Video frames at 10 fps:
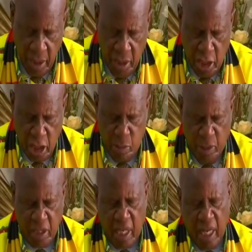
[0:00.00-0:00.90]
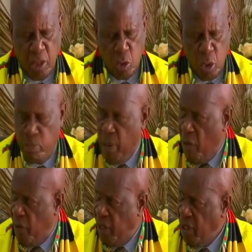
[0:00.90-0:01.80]
this is basically to
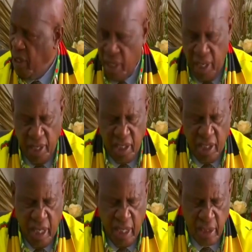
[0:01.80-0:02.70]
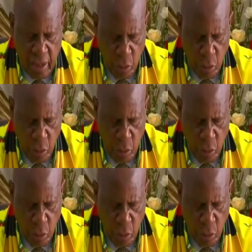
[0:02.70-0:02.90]
empower and enhance